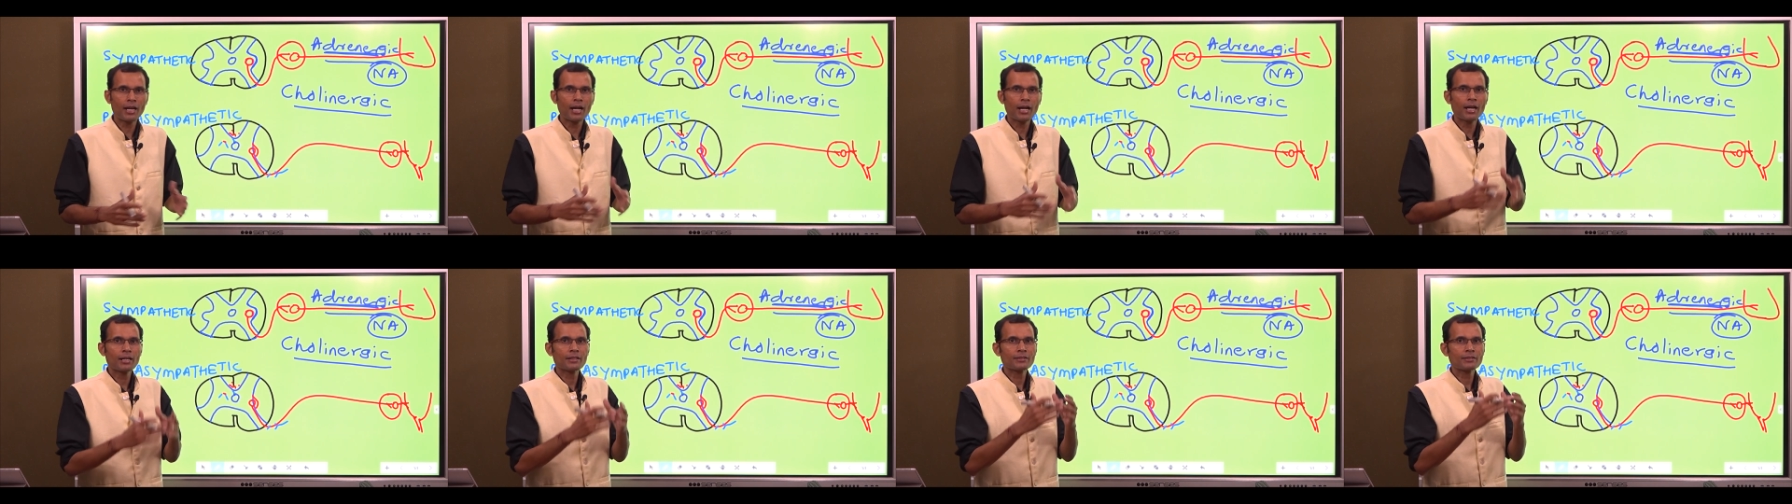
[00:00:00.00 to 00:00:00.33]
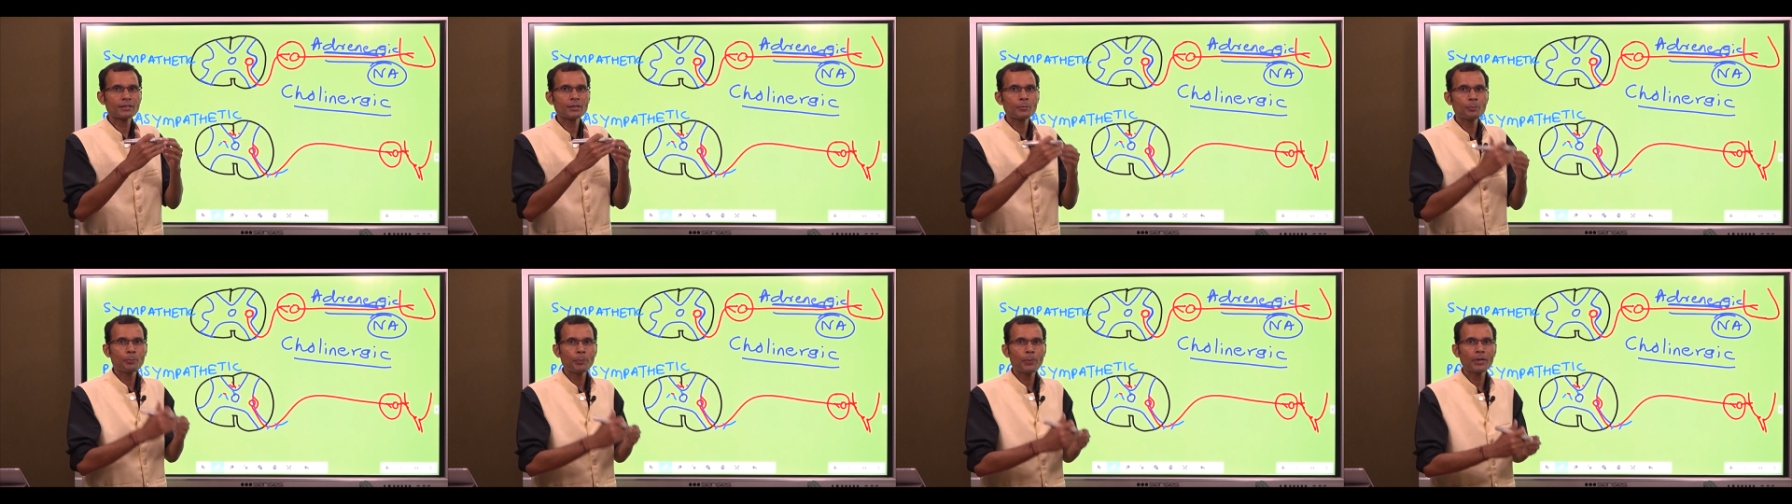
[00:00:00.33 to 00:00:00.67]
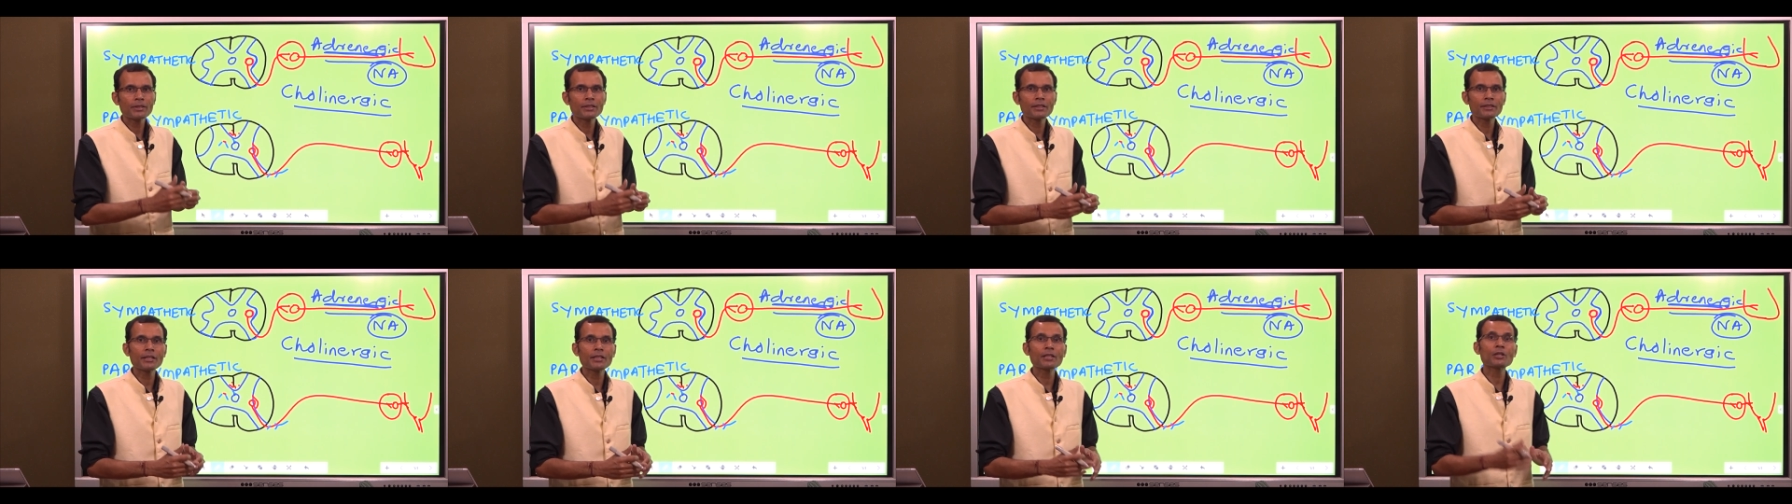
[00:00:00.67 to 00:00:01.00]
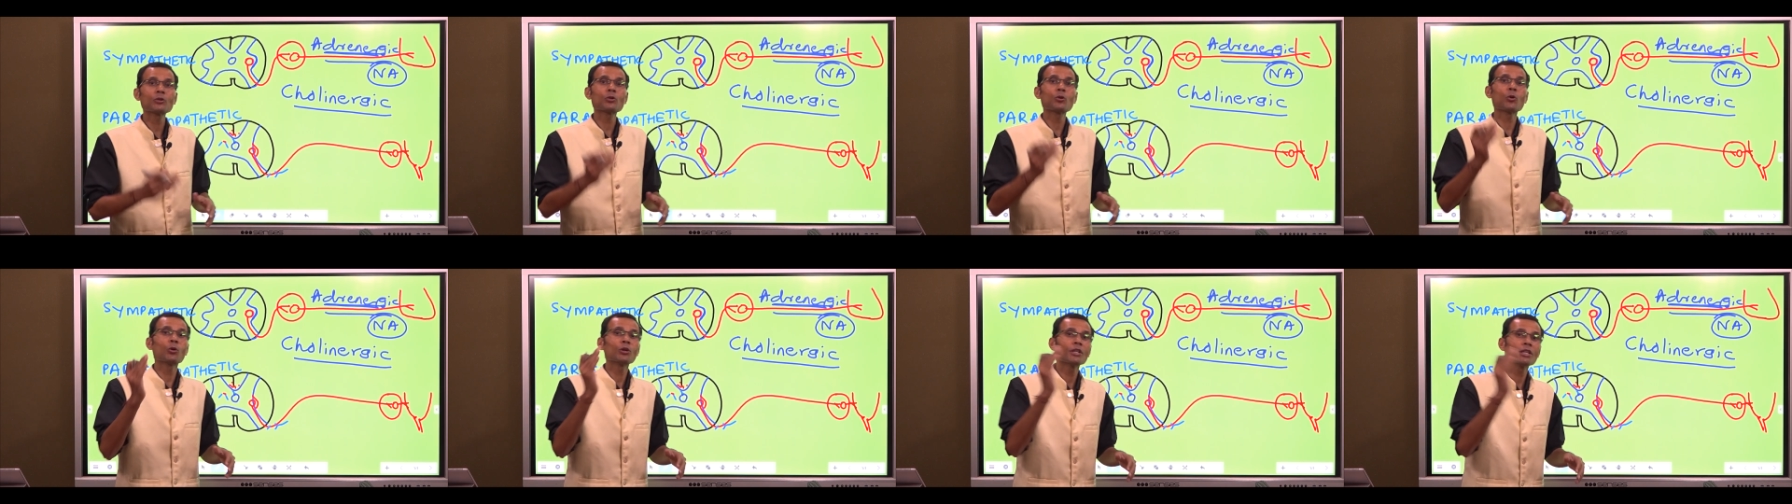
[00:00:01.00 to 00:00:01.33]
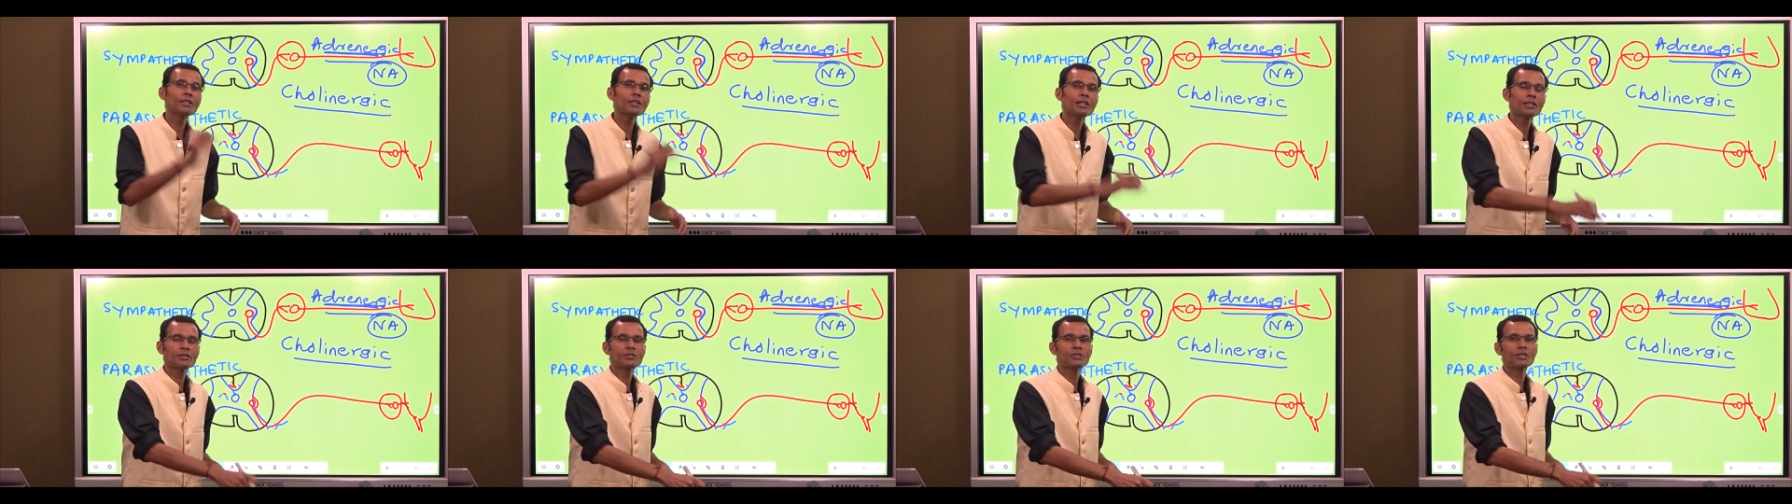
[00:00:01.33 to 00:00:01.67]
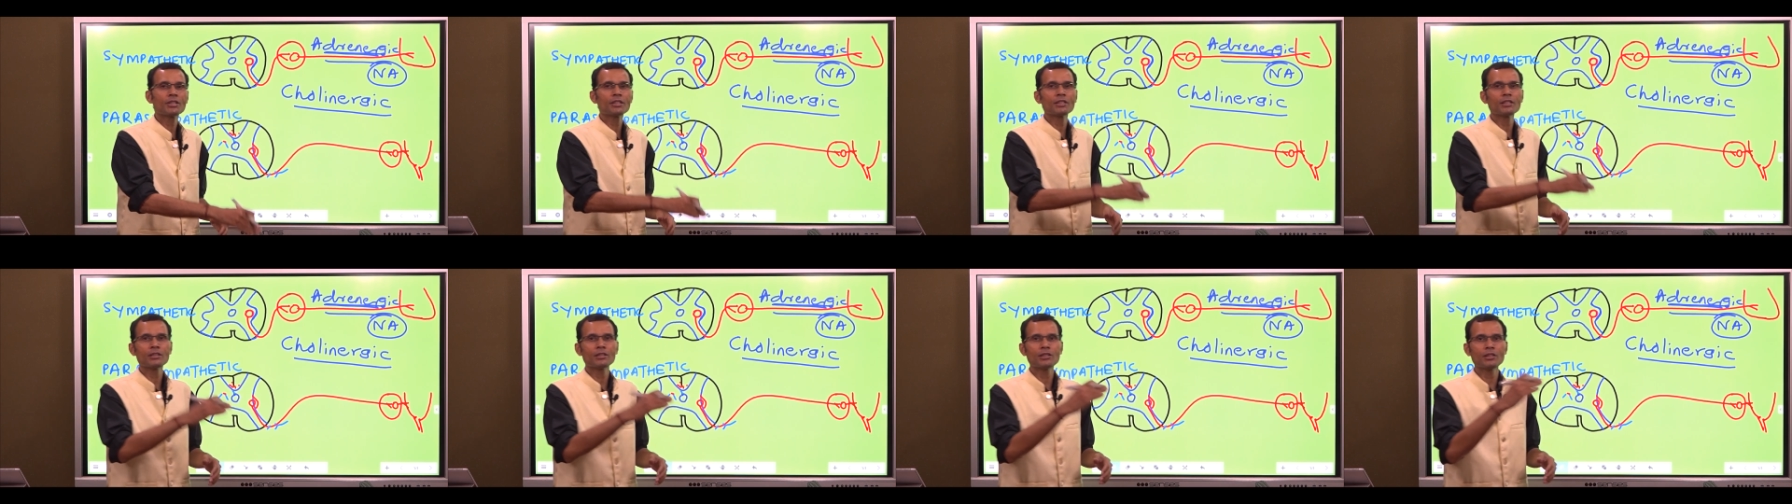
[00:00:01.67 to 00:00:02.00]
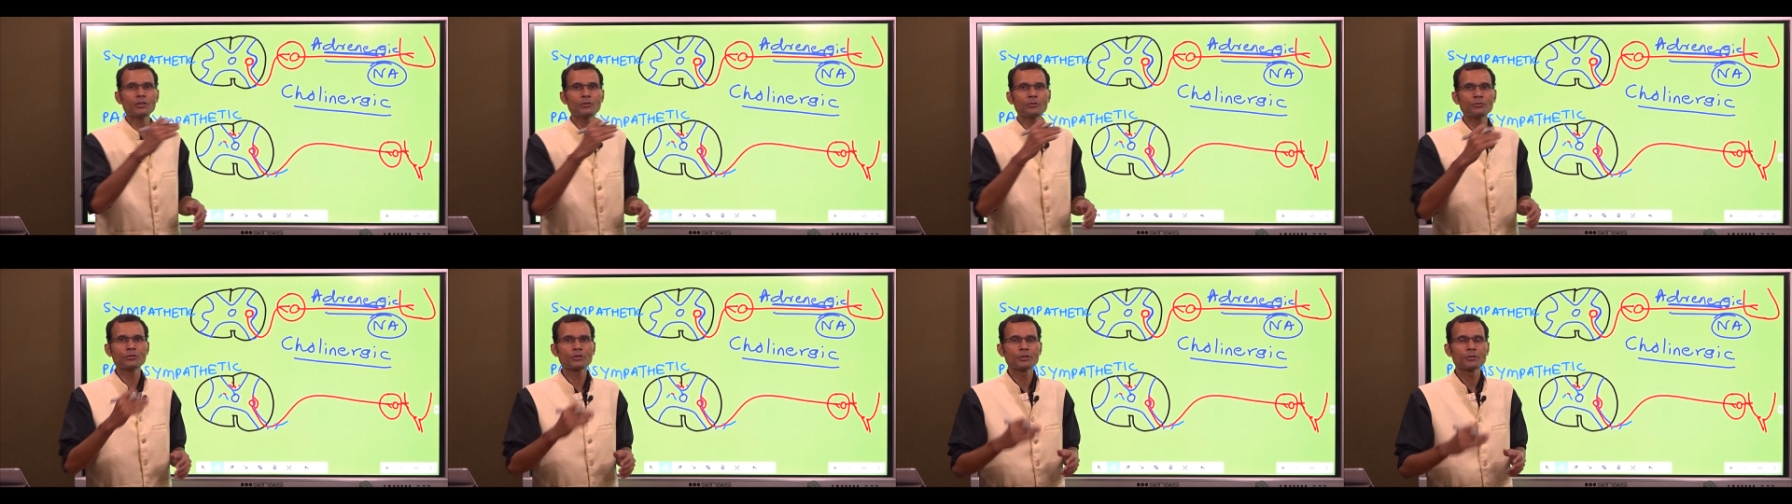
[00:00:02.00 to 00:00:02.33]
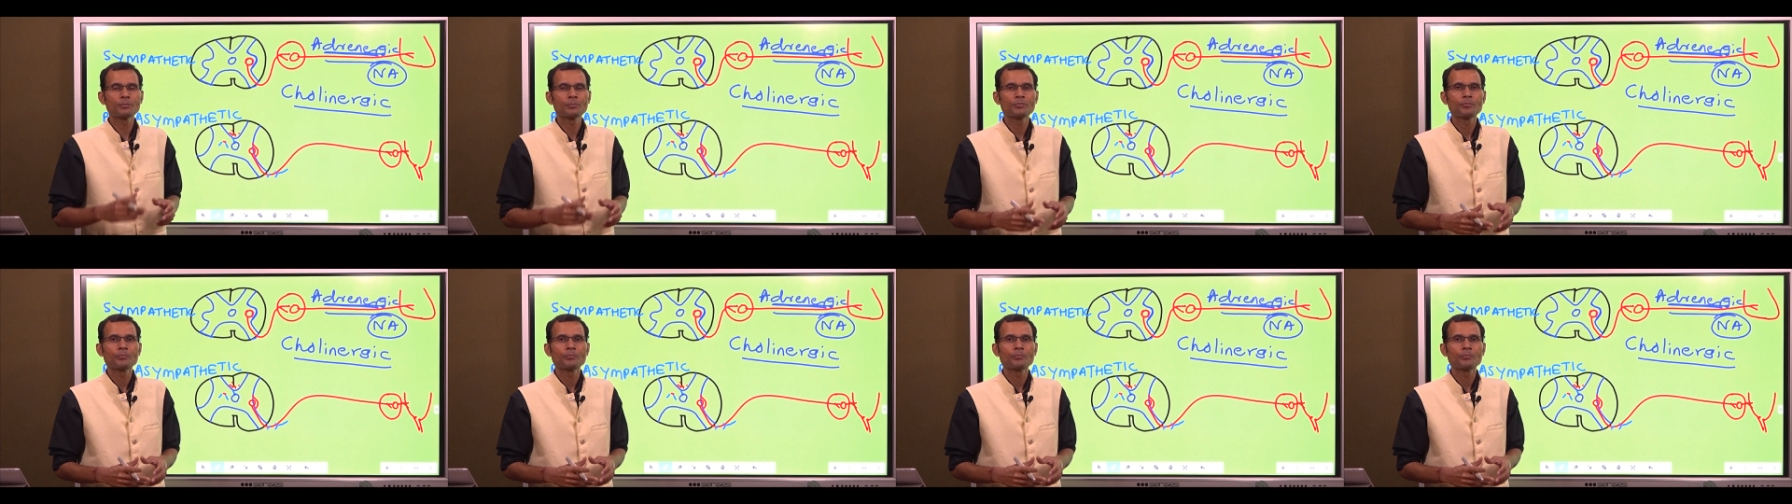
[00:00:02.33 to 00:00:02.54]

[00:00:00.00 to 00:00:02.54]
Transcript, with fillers: are sympathetic cholinergic nerves,